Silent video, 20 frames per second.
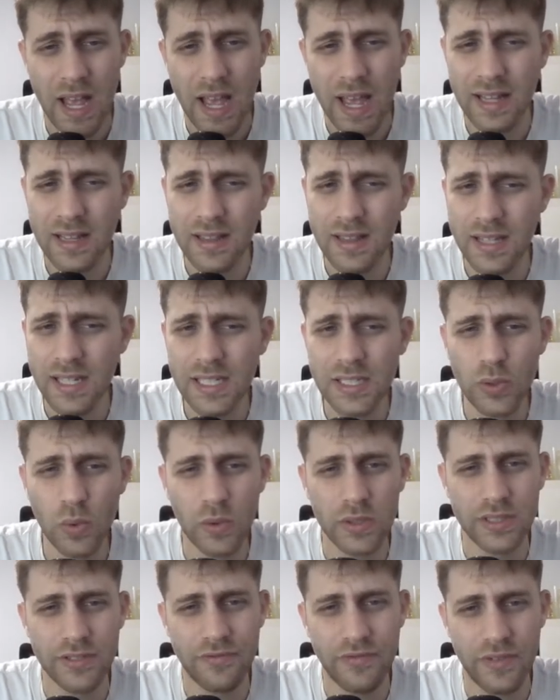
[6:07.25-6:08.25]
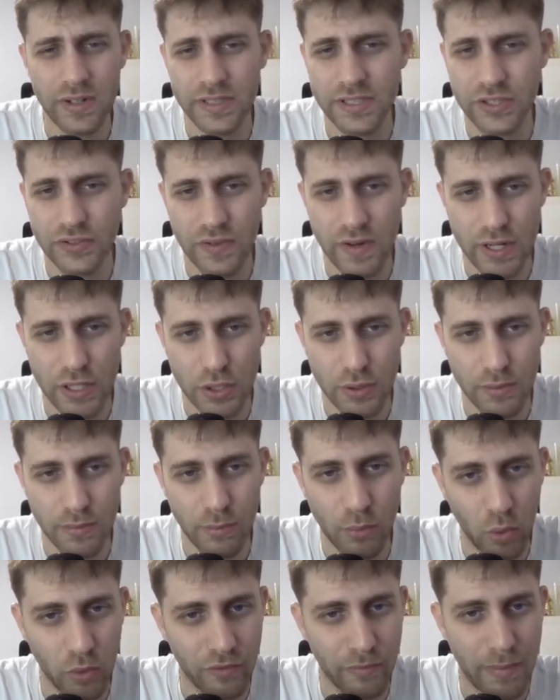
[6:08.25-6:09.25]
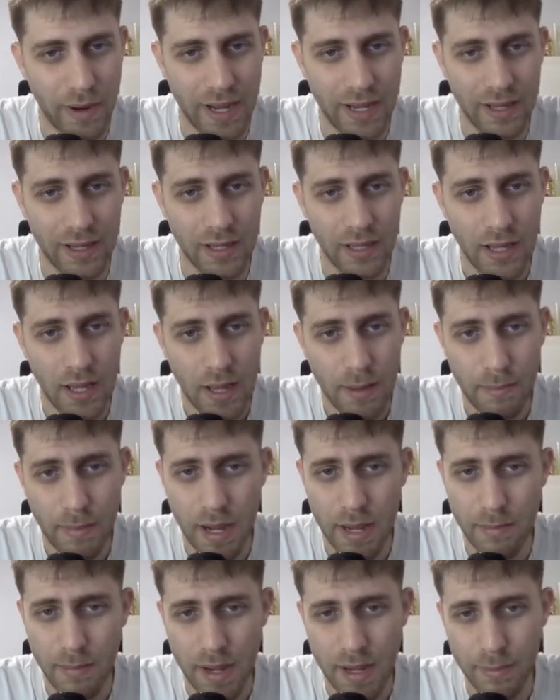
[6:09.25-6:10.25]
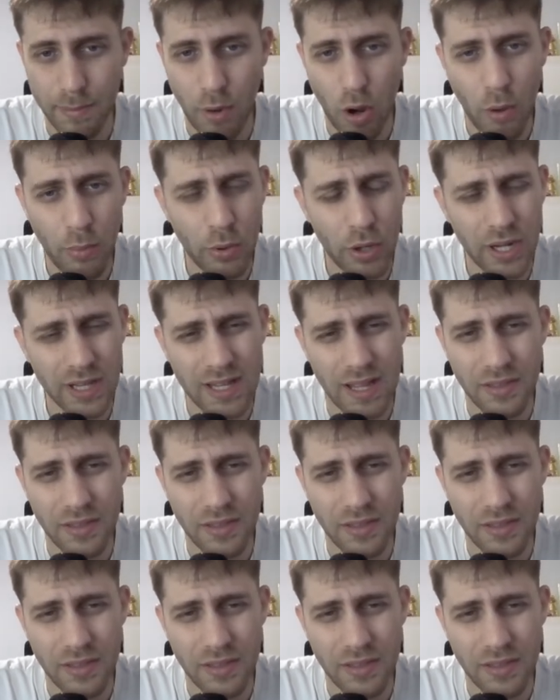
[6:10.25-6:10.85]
and this was a very strange move by my opponent,